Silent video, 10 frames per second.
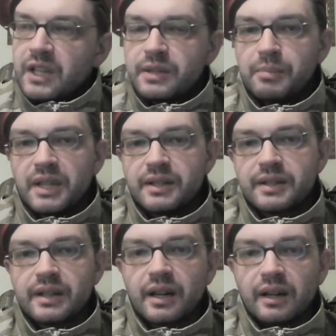des
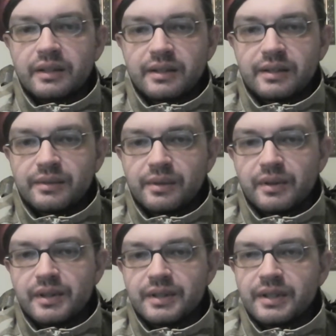Metzgers,
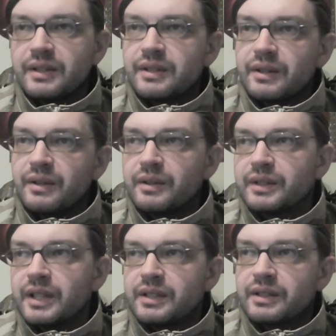for instance,
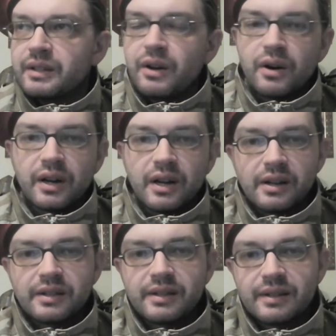or des
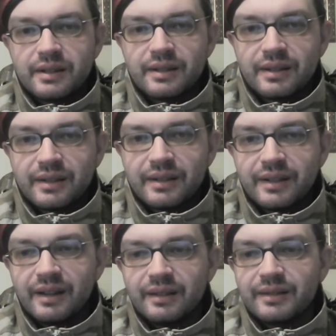Kochers.
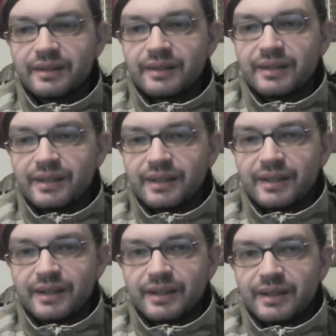Yeah.
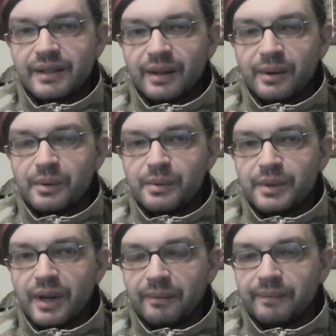So
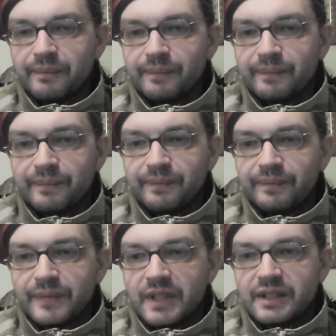yeah,
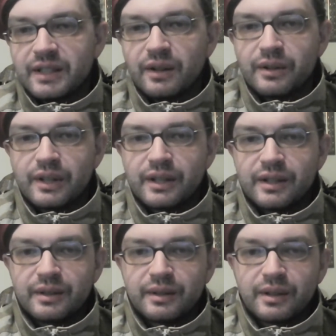that's the
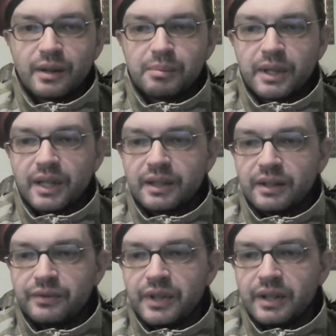only
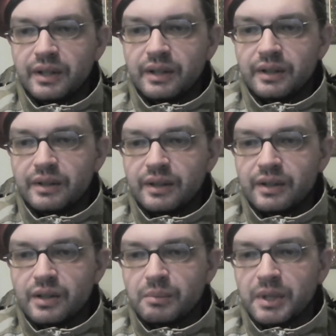complicated thing
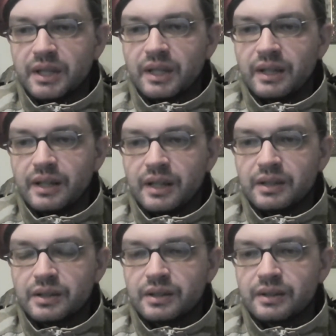in German
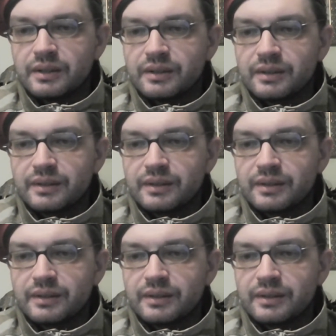declination.